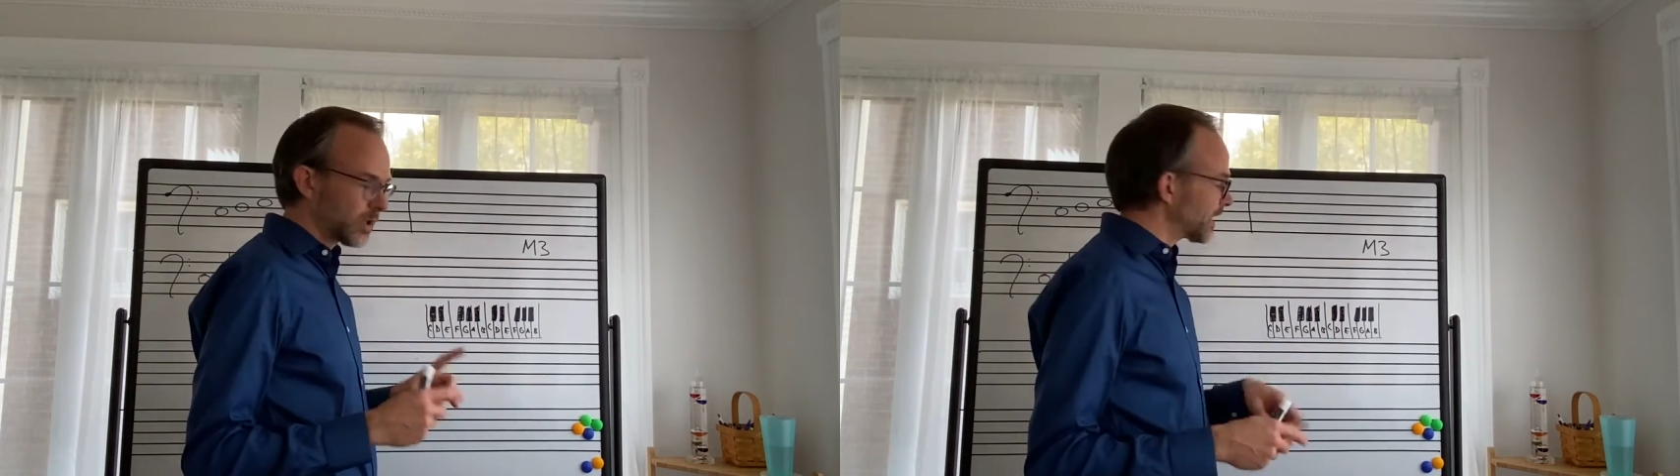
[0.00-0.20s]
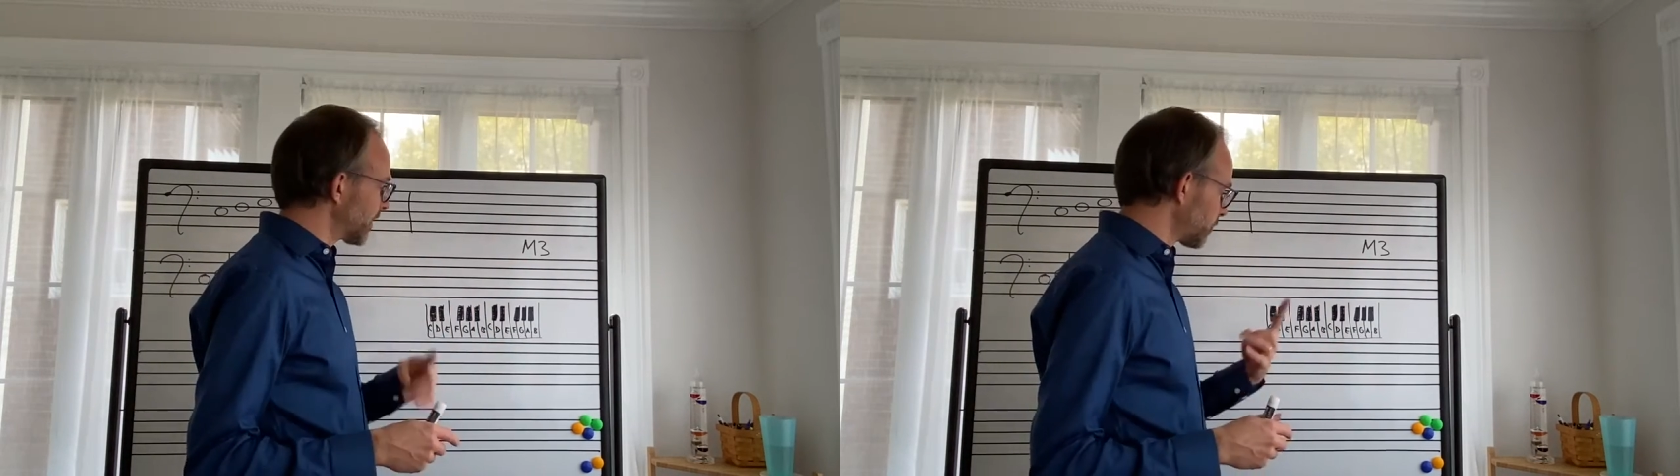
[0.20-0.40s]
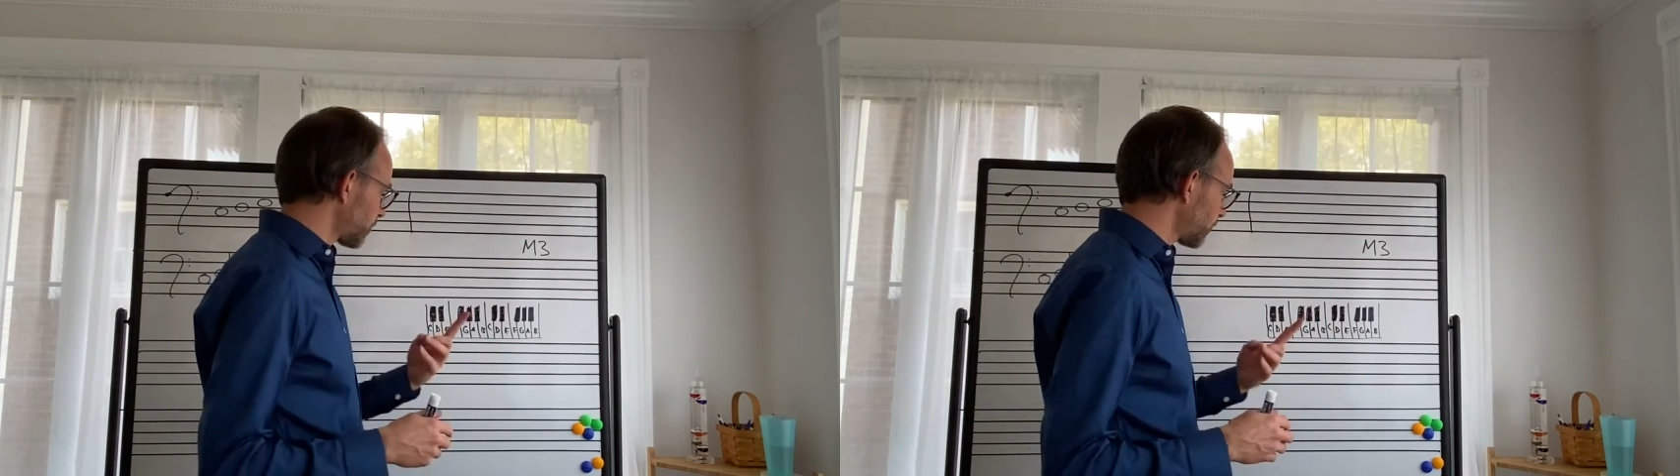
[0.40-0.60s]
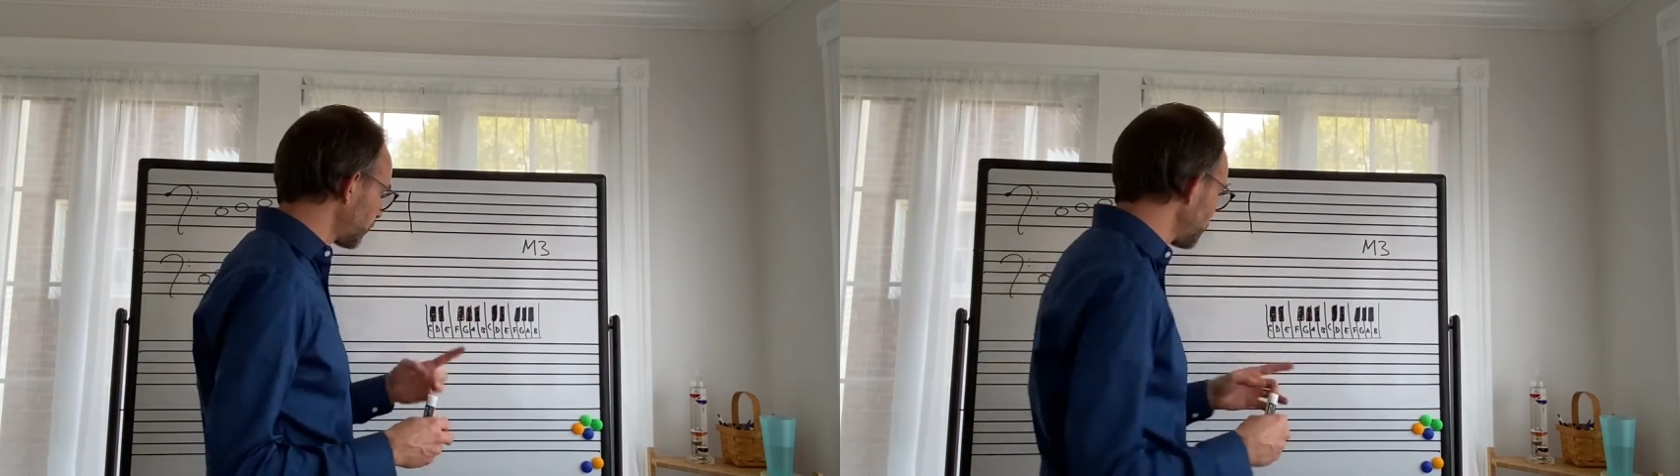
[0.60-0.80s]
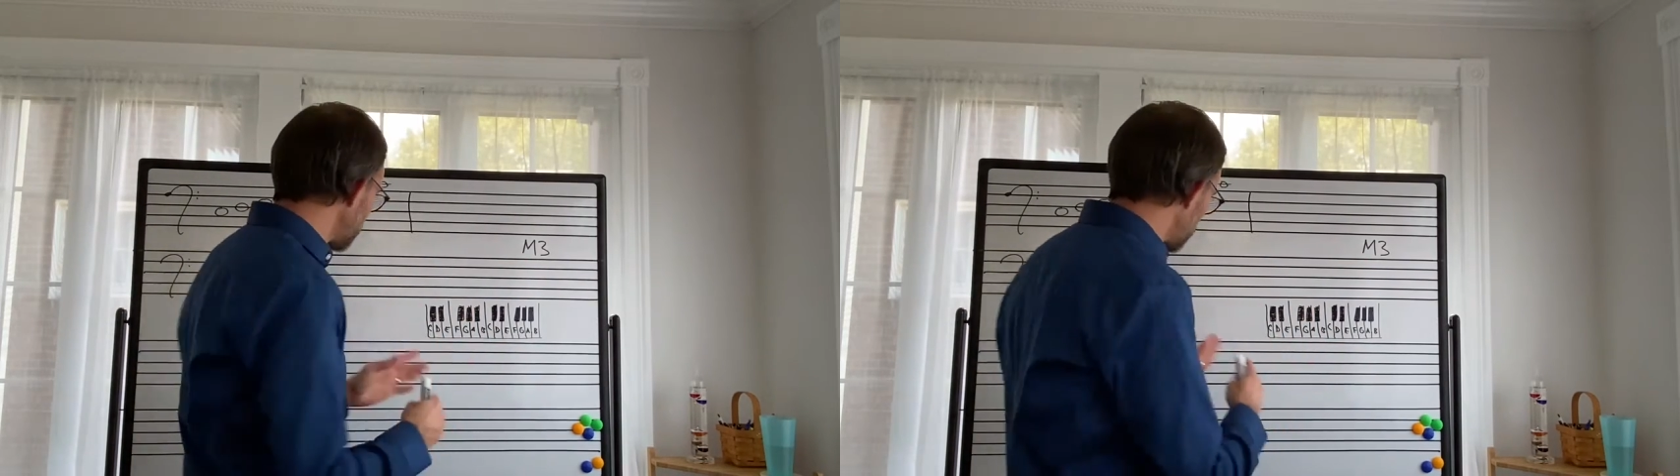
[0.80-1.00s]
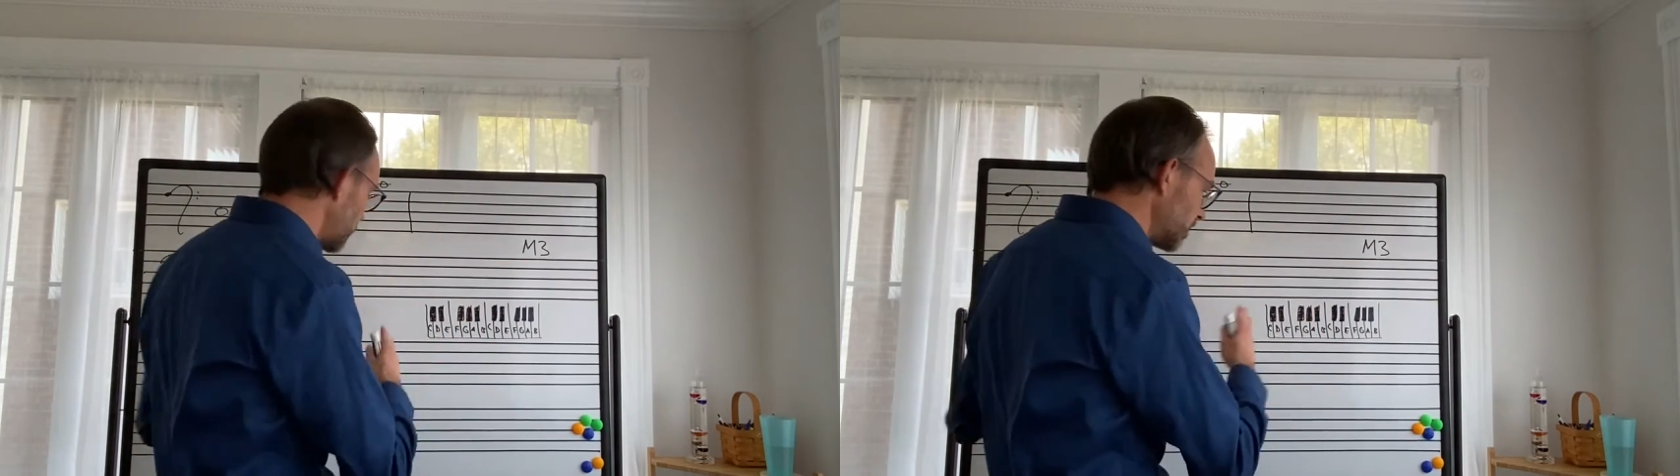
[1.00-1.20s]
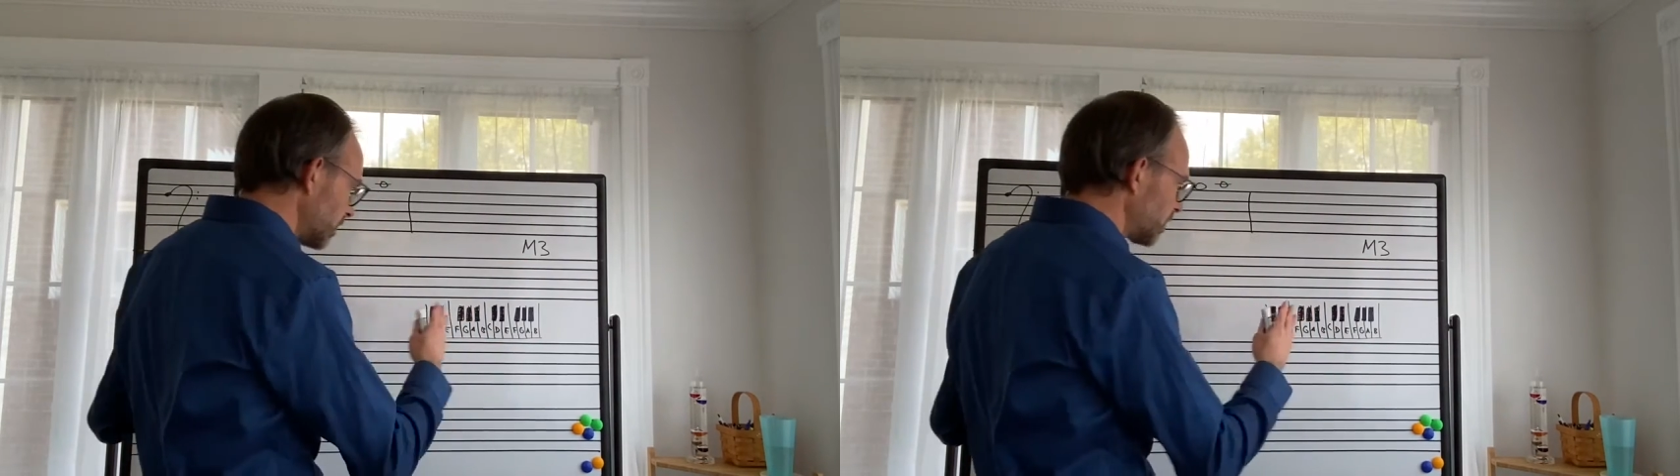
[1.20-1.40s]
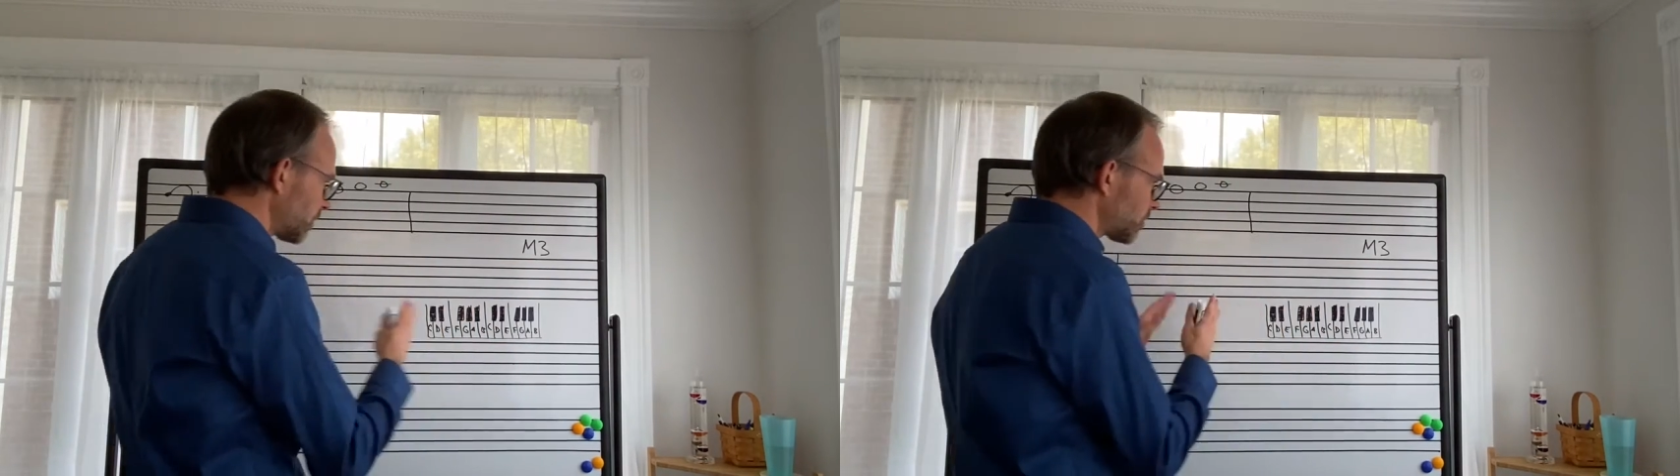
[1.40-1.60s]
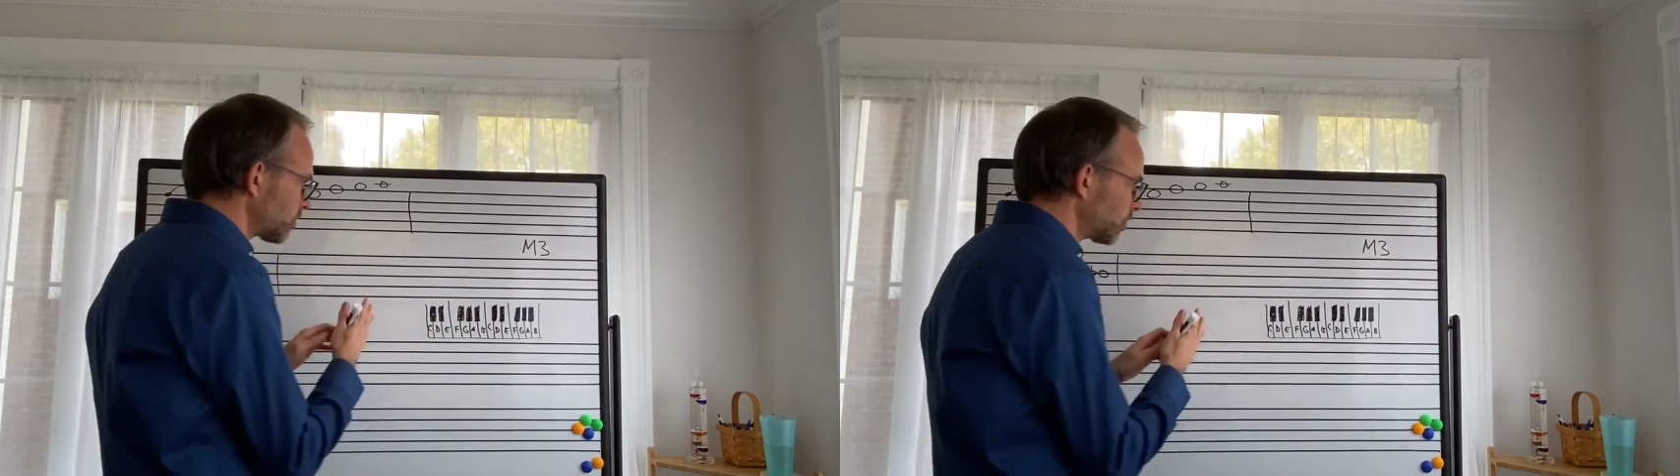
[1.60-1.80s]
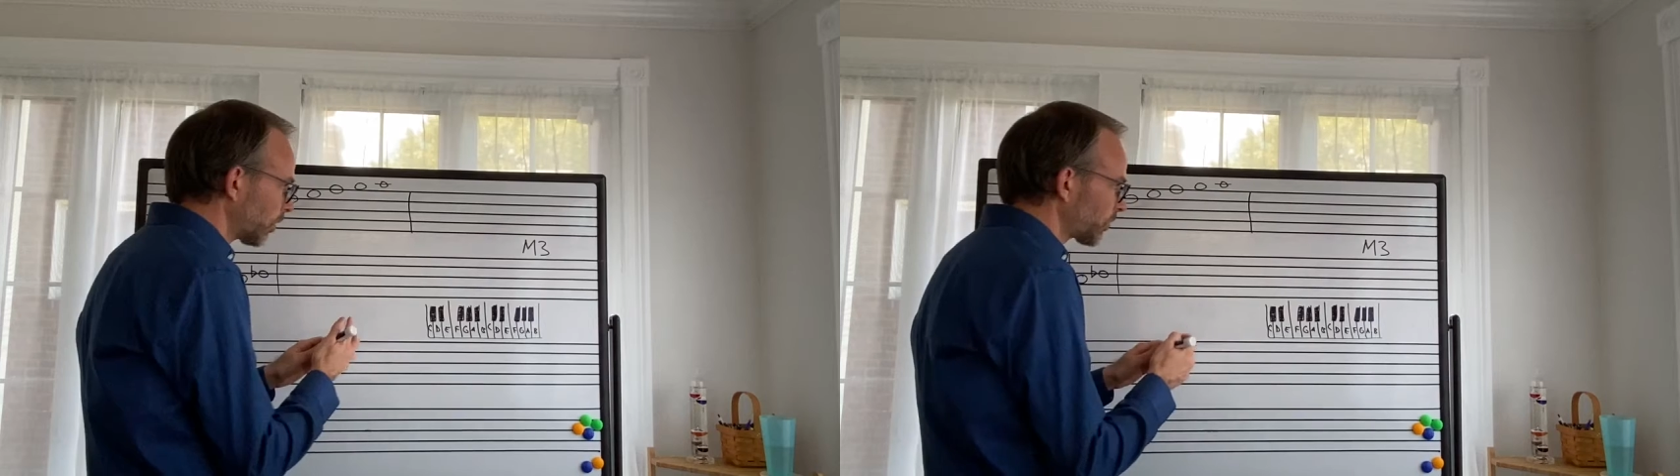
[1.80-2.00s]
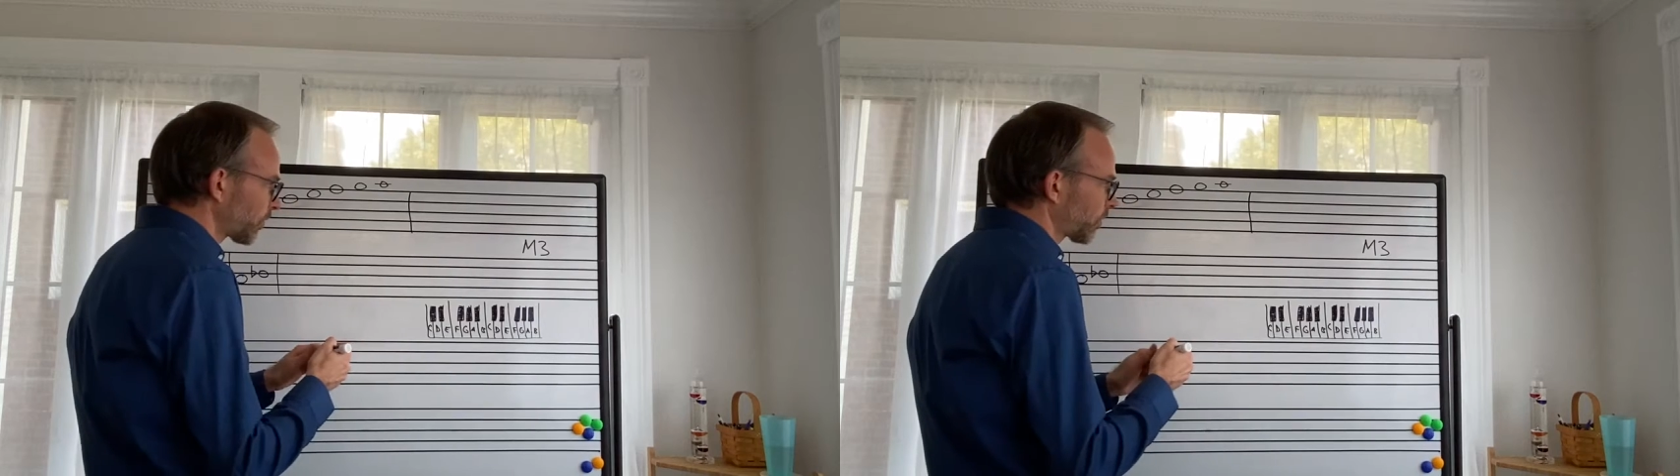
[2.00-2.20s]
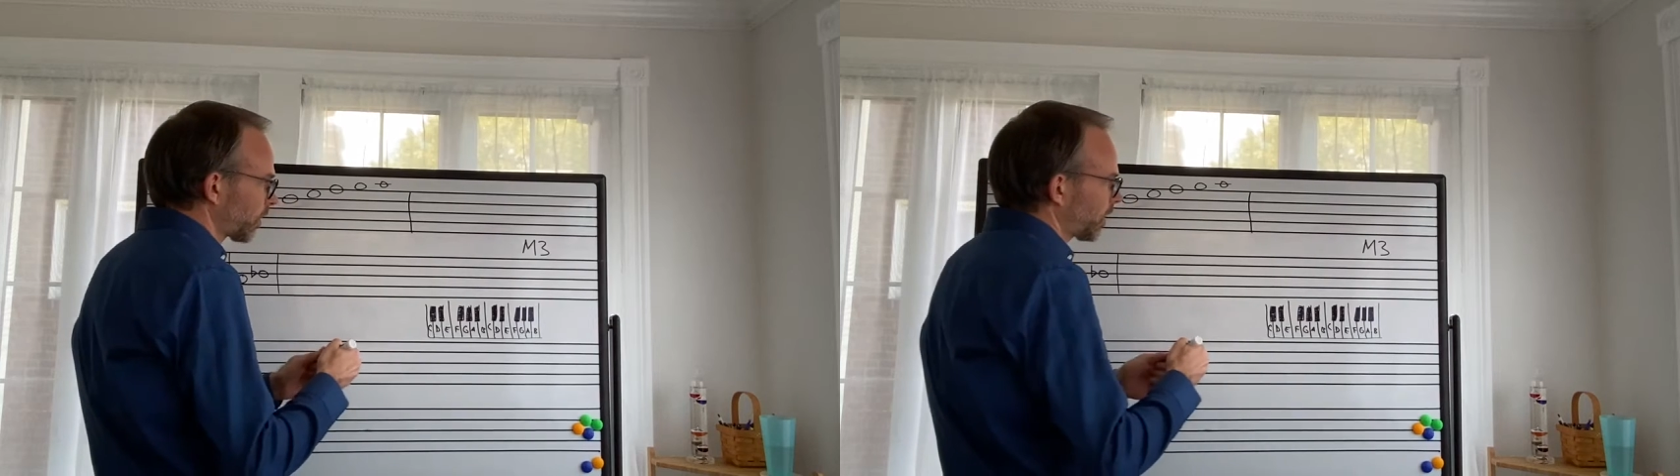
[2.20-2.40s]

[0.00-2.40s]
an interval between two notes.